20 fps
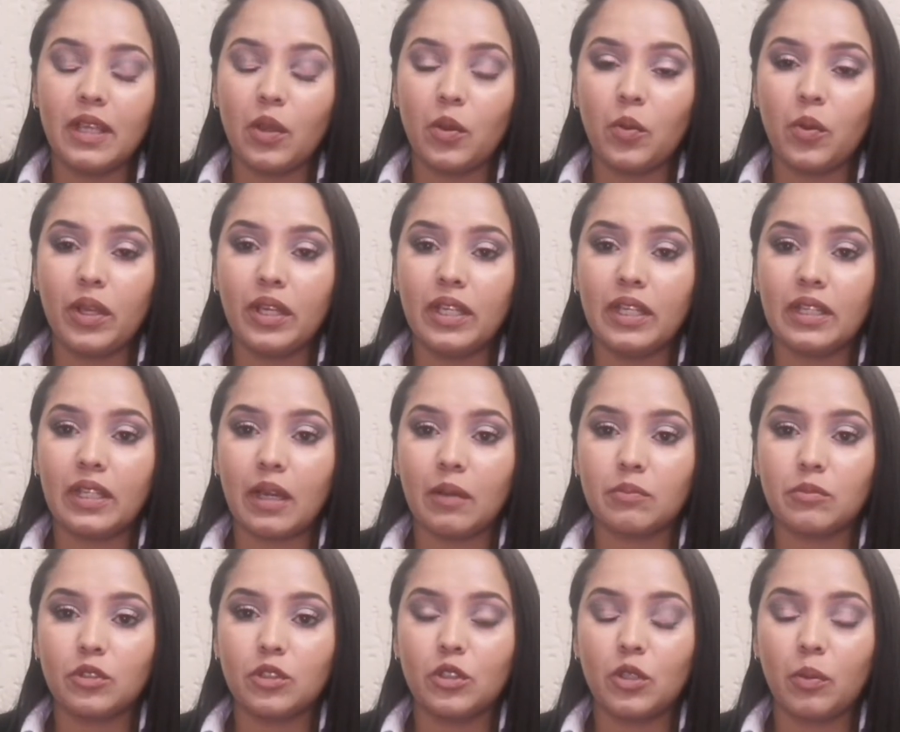thing when it
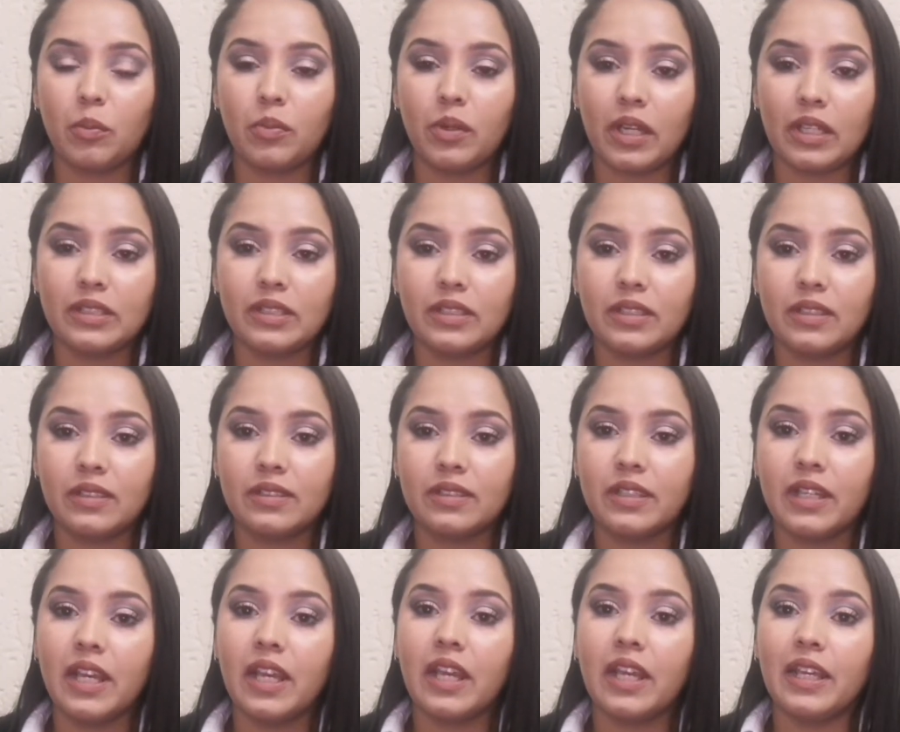comes to your
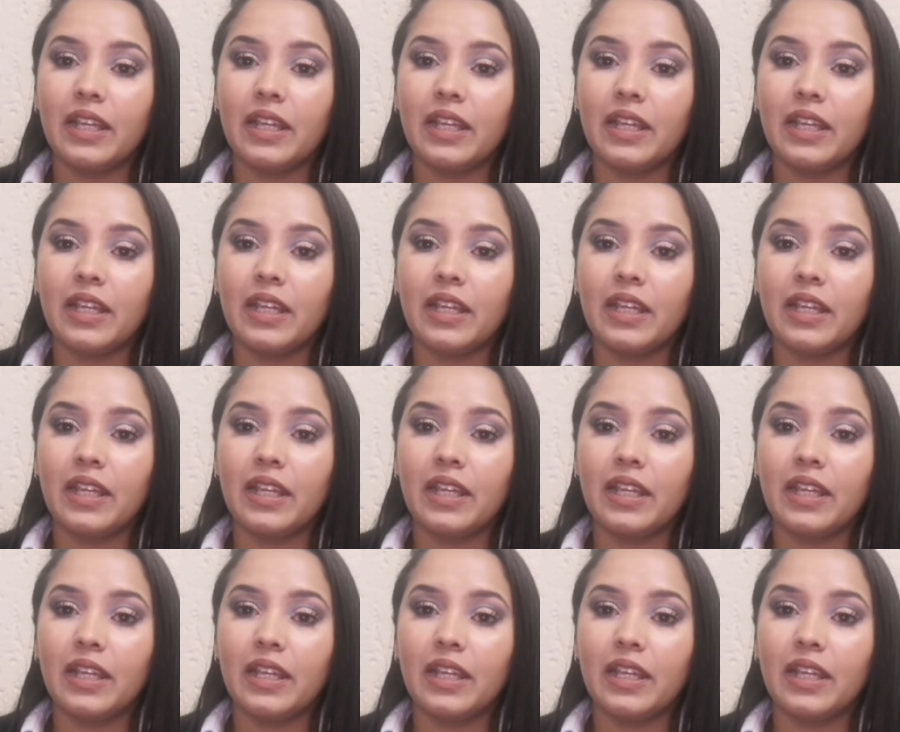brushes